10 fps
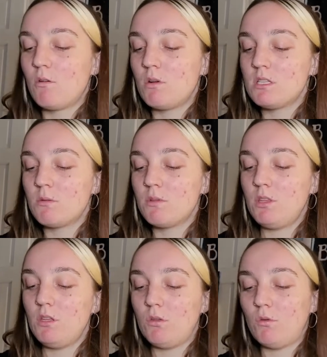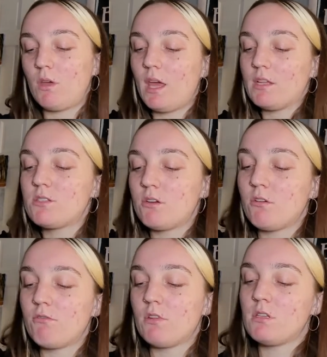What's up with you,
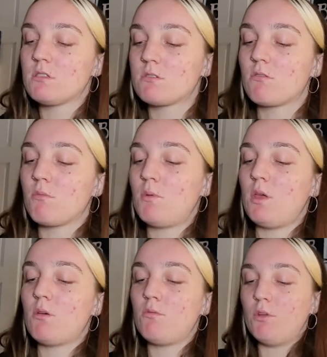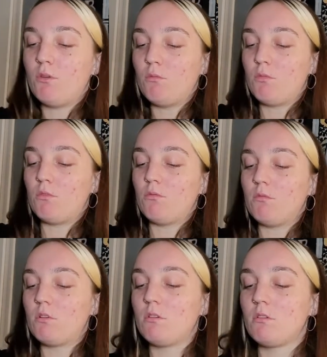Cancer, for this Scorpio new
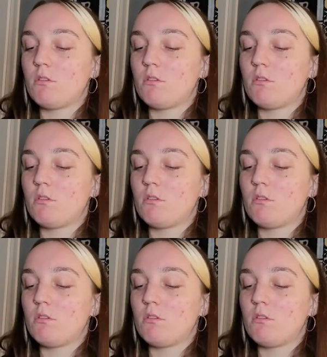moon?